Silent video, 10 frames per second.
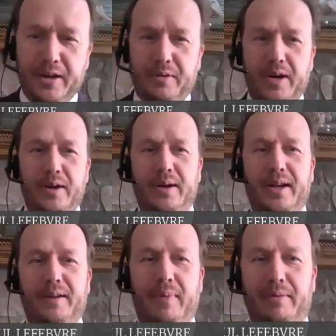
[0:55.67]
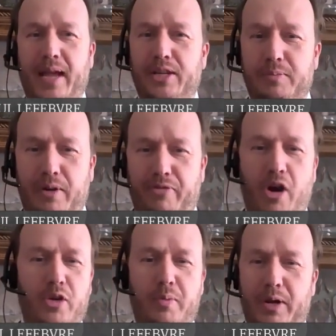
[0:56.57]
where uh, my, actually my
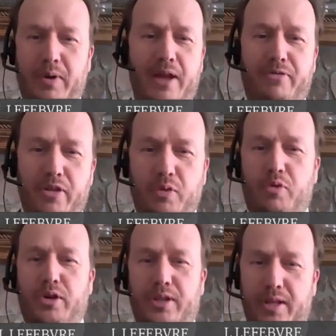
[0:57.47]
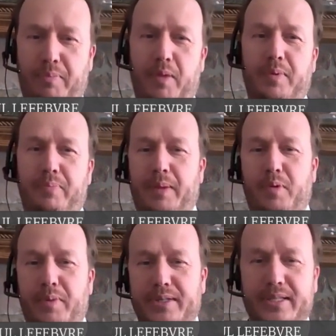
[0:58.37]
father and my grandfather worked in the pulp and
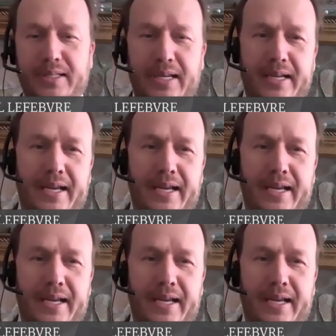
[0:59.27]
paper business